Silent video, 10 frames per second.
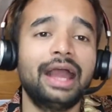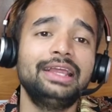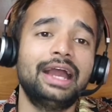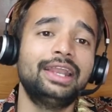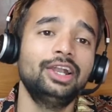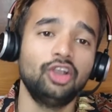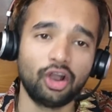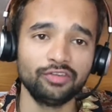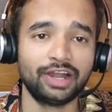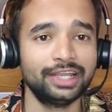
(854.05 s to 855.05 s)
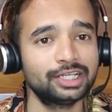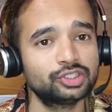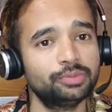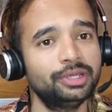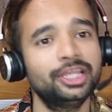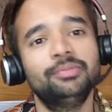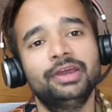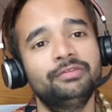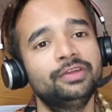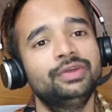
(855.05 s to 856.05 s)
I, I read a lot of articles on Medium.
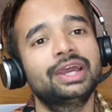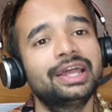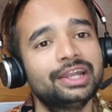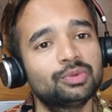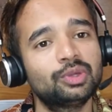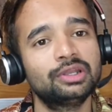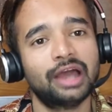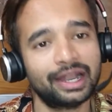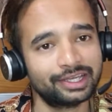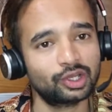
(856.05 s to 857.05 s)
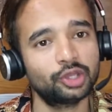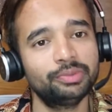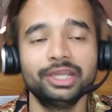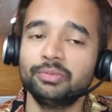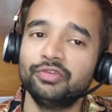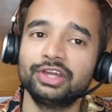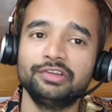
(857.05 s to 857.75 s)
Every week I read one article on Medium